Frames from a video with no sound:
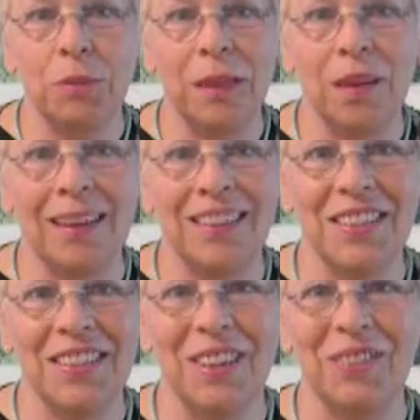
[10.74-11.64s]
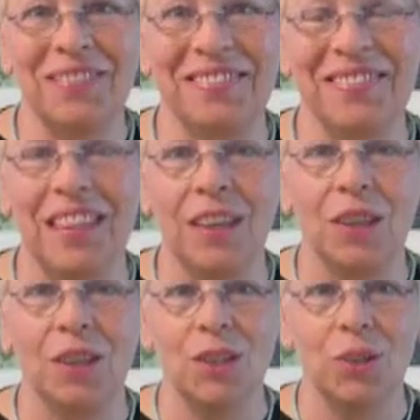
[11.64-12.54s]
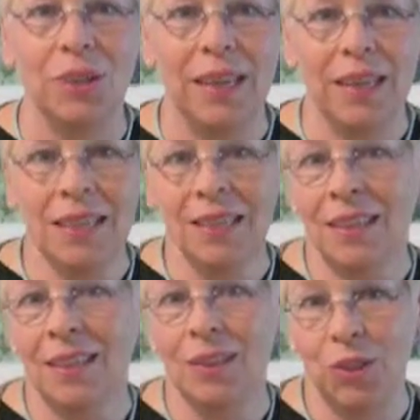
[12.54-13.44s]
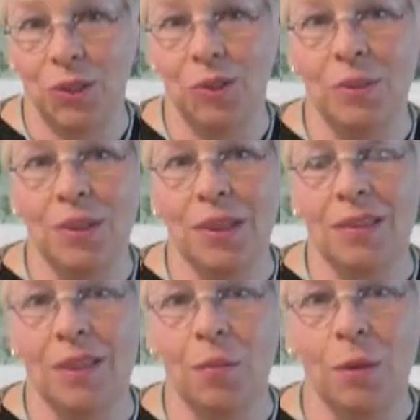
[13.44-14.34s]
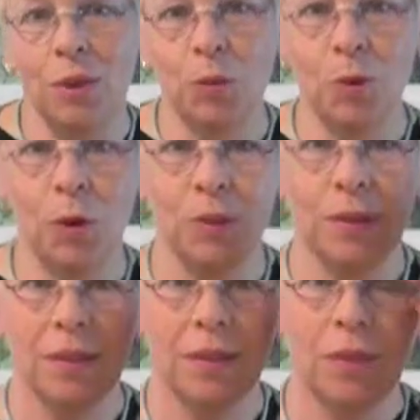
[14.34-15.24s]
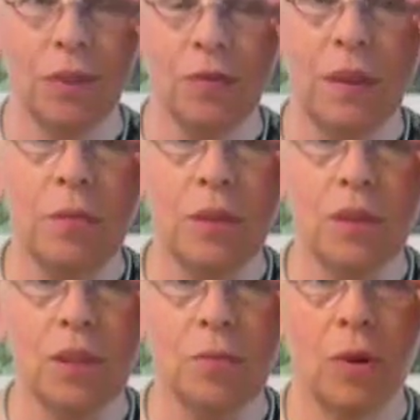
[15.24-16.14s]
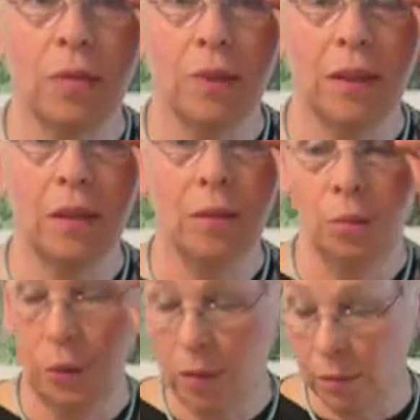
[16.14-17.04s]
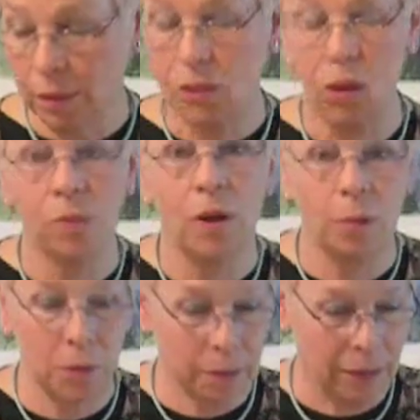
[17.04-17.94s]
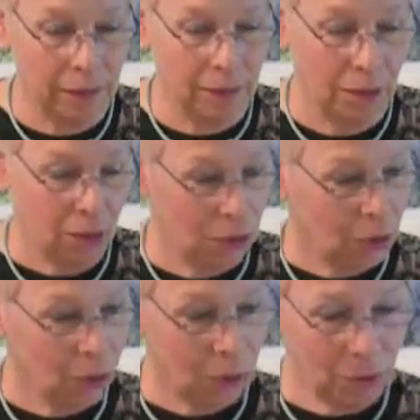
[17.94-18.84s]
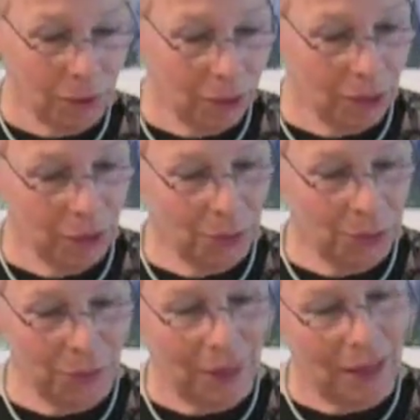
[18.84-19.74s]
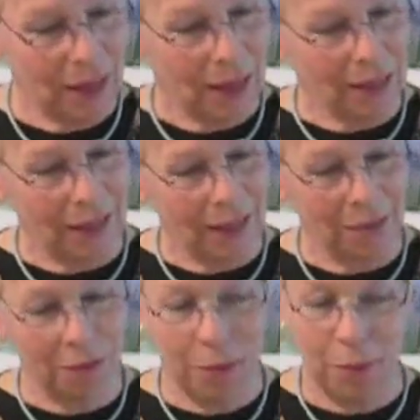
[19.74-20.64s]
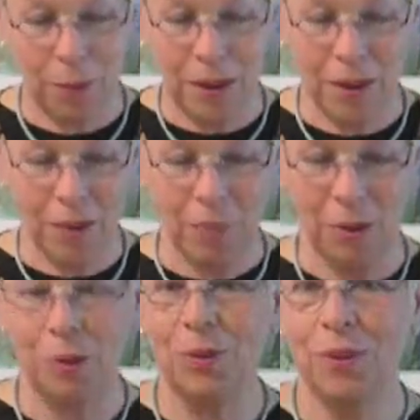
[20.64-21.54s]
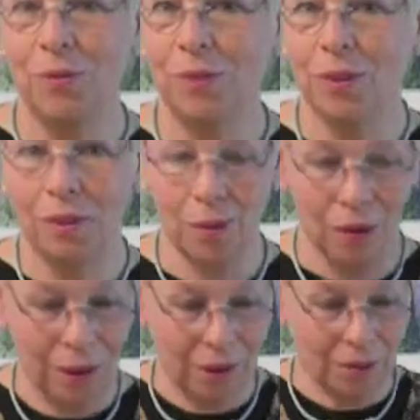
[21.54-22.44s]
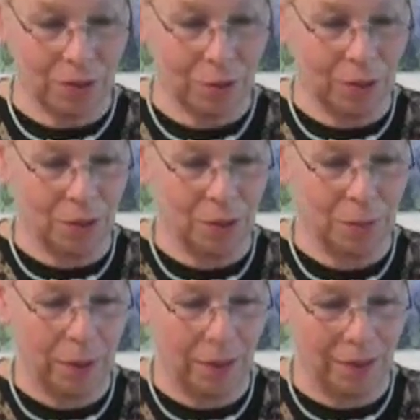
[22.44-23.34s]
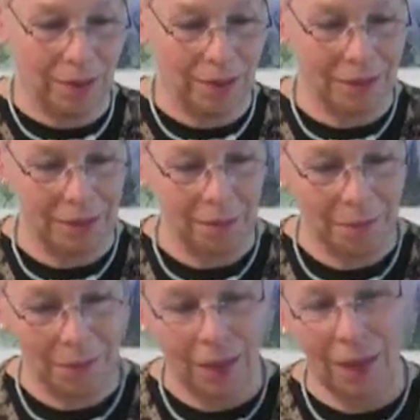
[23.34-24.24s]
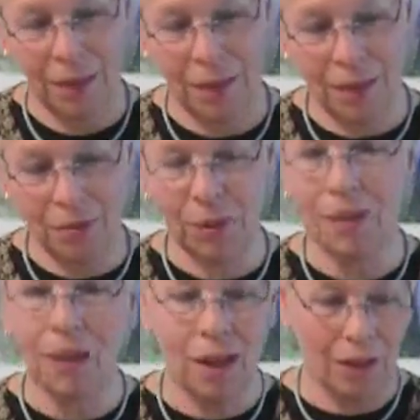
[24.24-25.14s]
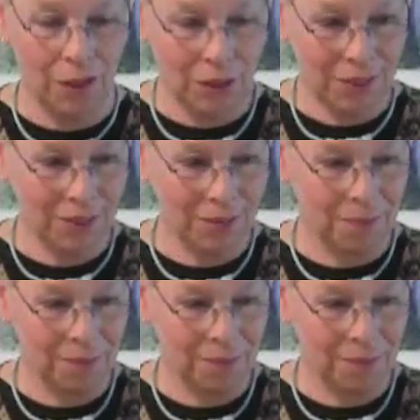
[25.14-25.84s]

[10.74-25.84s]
is Mila Lansdowne. Today's news is about the process of immersion marbling with magic marble paint. You can do very beautiful crafts with this paint in different colors